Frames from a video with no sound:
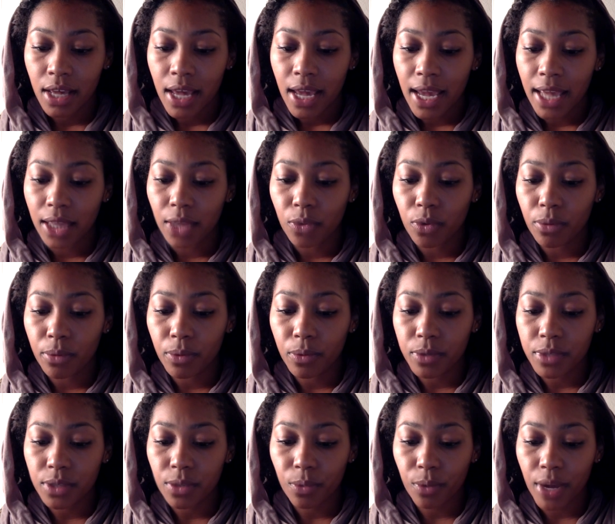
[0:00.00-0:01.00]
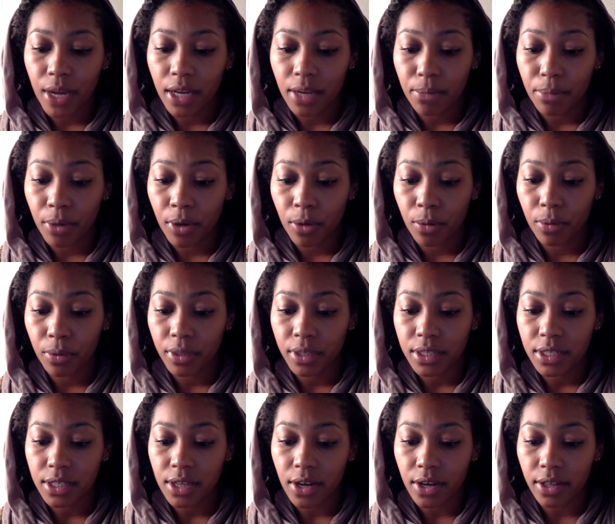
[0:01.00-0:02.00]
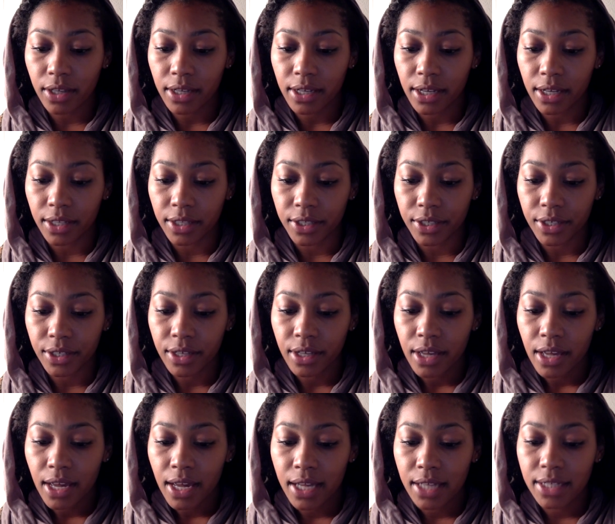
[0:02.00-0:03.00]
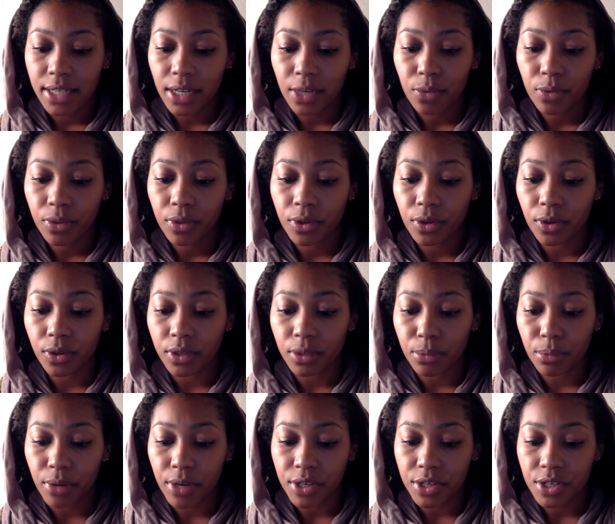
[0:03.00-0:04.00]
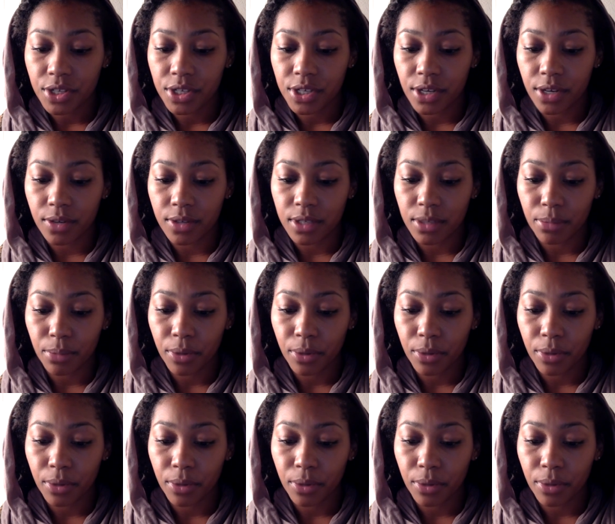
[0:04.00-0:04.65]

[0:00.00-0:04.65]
And the woman was arrayed in purple and scarlet color, and decked with gold and precious stones and